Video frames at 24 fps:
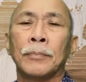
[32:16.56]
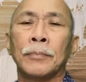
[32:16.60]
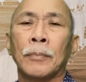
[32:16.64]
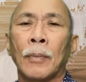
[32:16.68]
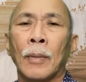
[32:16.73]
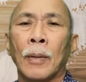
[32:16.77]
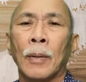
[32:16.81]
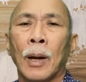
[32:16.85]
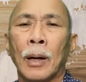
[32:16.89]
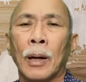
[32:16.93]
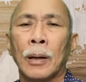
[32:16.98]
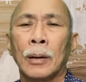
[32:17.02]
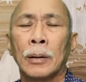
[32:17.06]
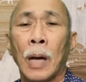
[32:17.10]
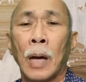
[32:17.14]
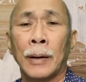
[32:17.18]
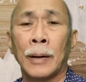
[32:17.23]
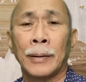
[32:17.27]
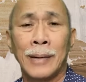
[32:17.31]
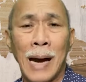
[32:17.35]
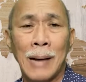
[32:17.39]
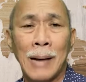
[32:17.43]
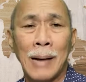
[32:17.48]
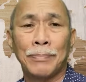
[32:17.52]
and
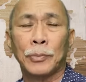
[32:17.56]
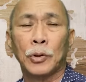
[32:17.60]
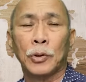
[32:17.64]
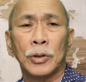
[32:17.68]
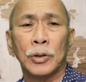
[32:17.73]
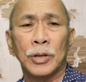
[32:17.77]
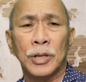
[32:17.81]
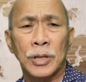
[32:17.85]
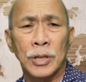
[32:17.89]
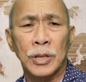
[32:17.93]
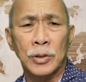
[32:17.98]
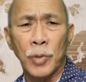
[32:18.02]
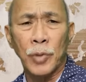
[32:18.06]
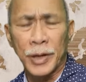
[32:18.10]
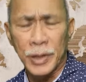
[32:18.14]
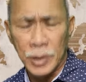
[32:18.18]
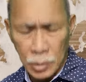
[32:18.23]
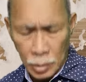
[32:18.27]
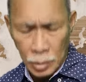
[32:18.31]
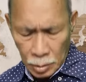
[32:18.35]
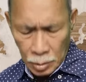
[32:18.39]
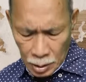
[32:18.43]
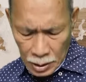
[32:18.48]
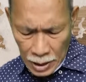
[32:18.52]
adapt to the
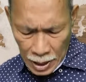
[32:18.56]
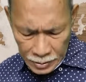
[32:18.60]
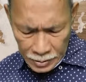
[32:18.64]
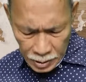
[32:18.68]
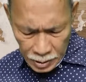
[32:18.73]
situation. Classic